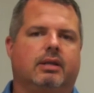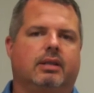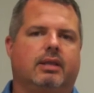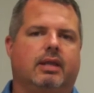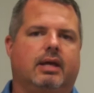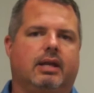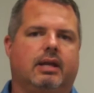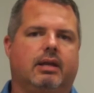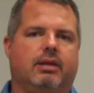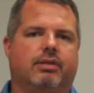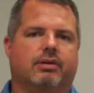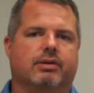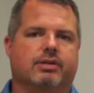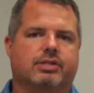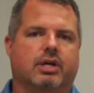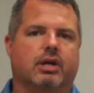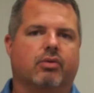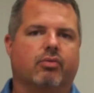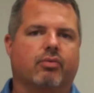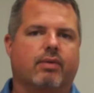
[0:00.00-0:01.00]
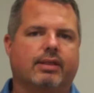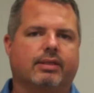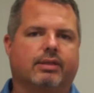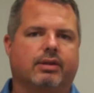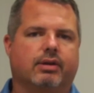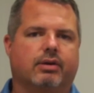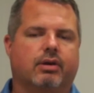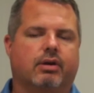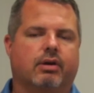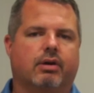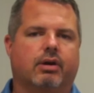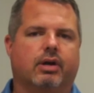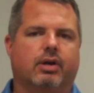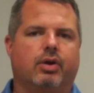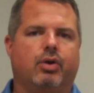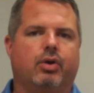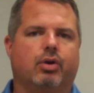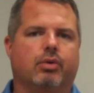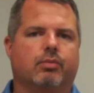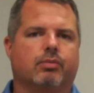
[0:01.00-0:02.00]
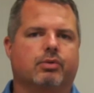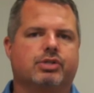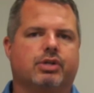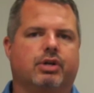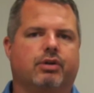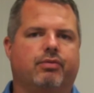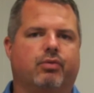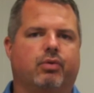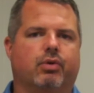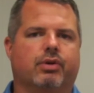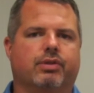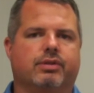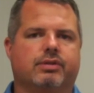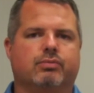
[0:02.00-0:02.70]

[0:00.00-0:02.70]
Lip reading: that either is going to rent their current home or so forth,